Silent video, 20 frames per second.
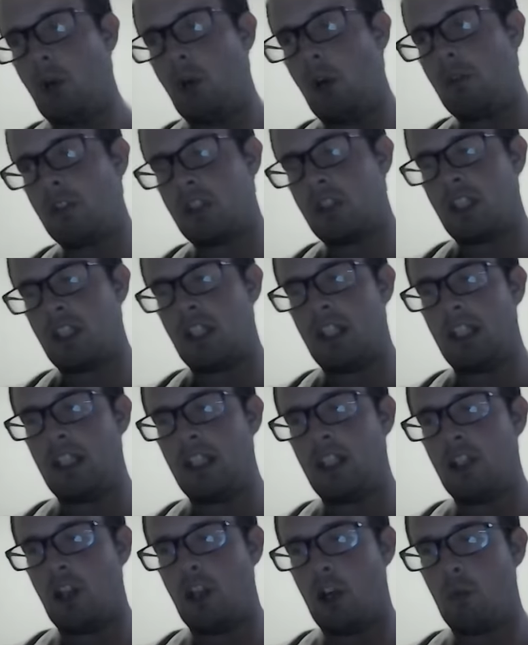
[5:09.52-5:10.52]
obviously,
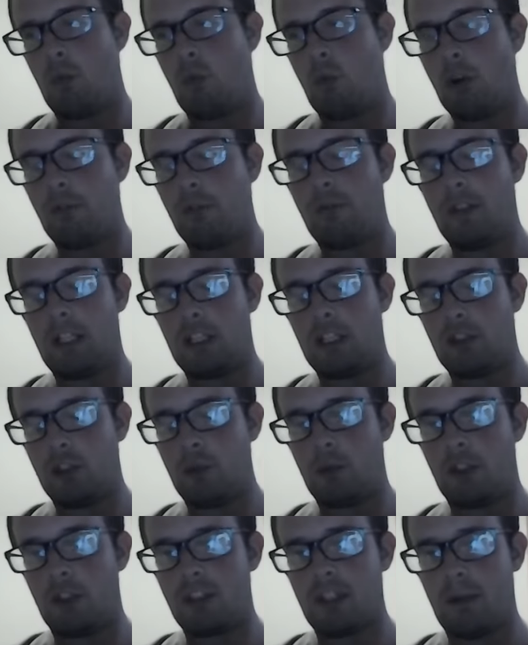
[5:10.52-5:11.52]
you know, one thing I
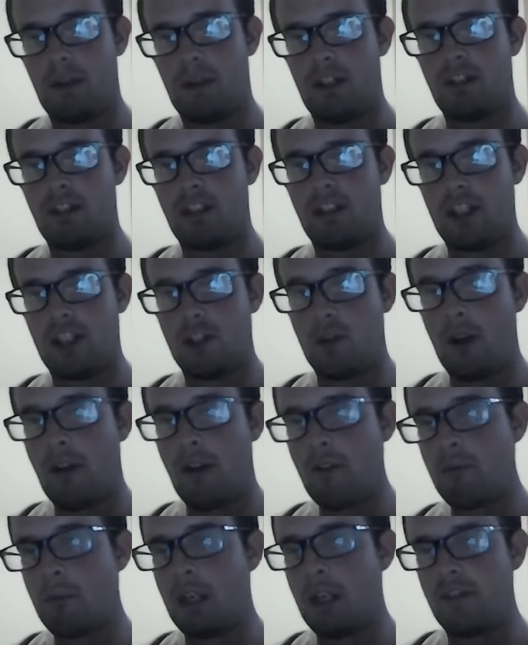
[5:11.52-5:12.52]
do want to say about this season, we
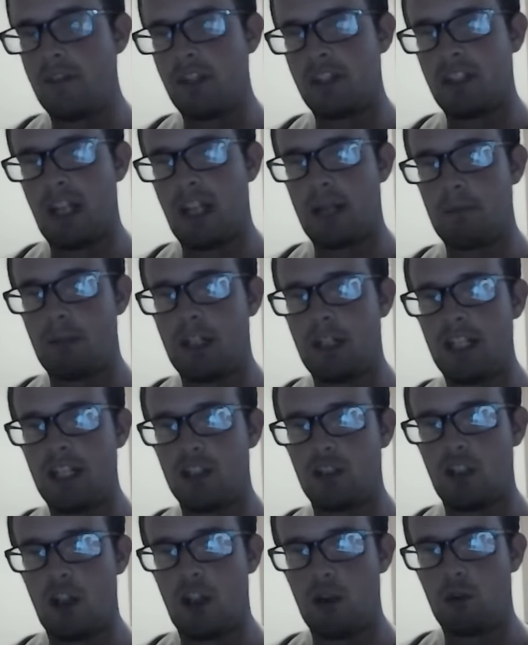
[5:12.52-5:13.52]
haven't been in the same league
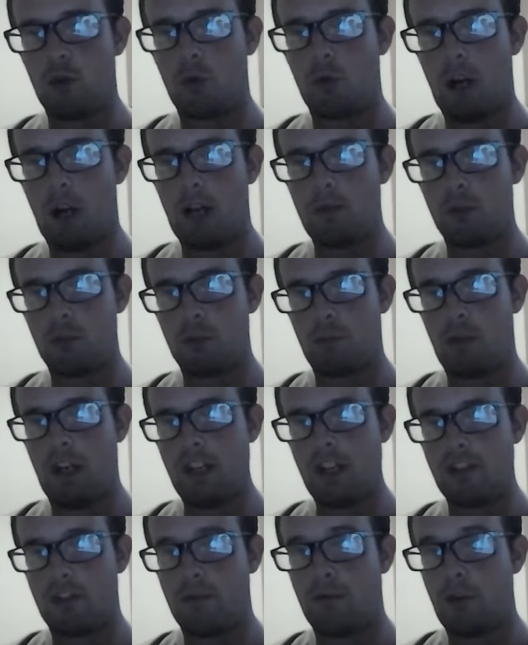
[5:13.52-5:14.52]
as local rivals
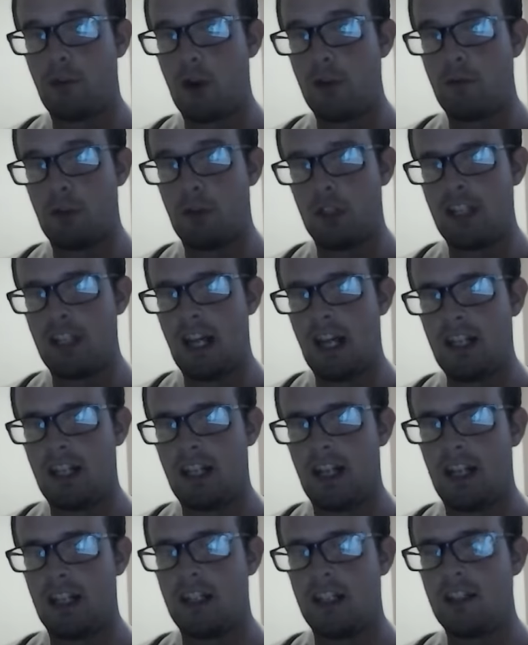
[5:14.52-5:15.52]
Preston for over a
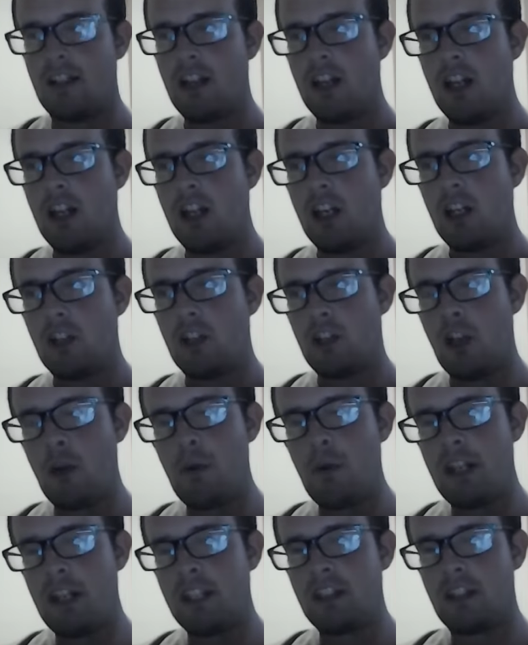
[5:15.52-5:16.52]
decade.
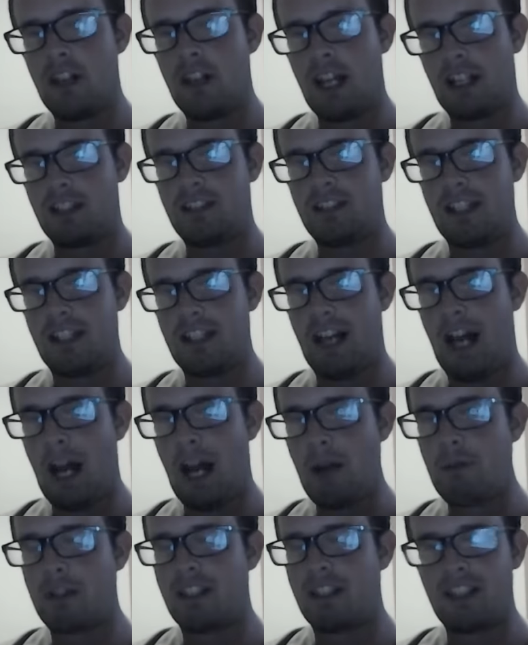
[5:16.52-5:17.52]
Going into the next season,
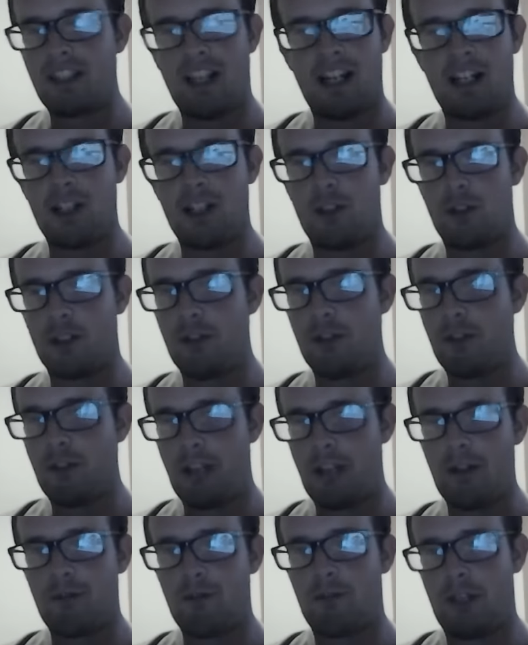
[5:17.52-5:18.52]
how excited are you for
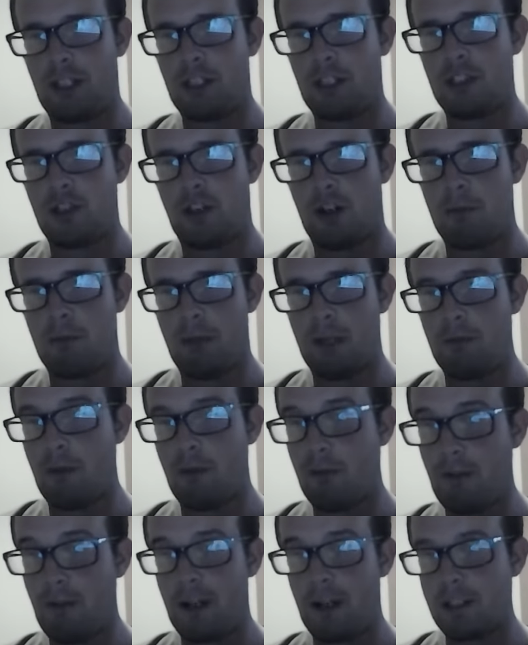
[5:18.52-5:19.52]
that fixture? I mean,
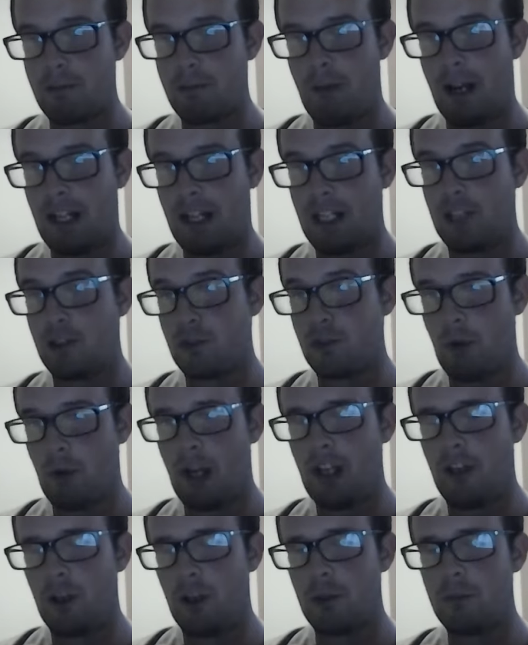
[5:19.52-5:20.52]
with fans back in as
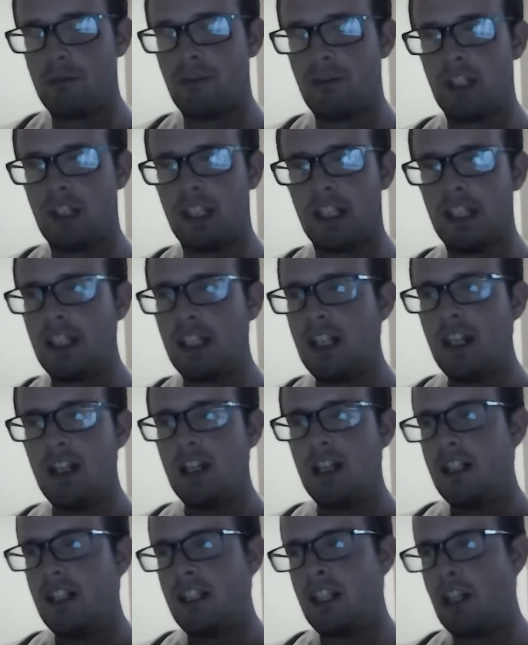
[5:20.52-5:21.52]
well, hopefully.
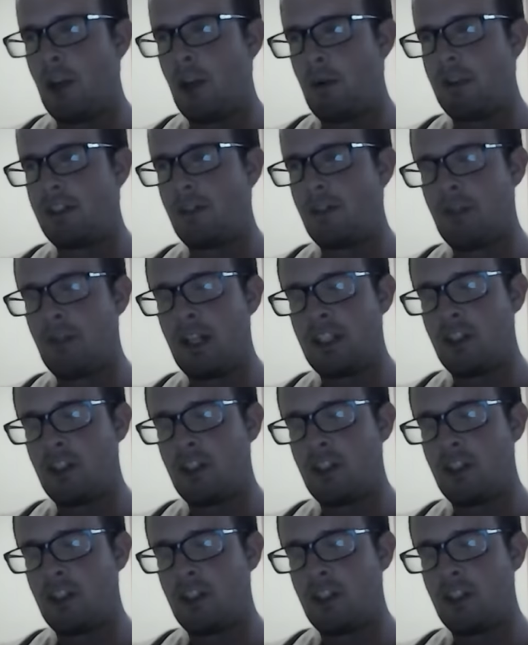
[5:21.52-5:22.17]
You know, it's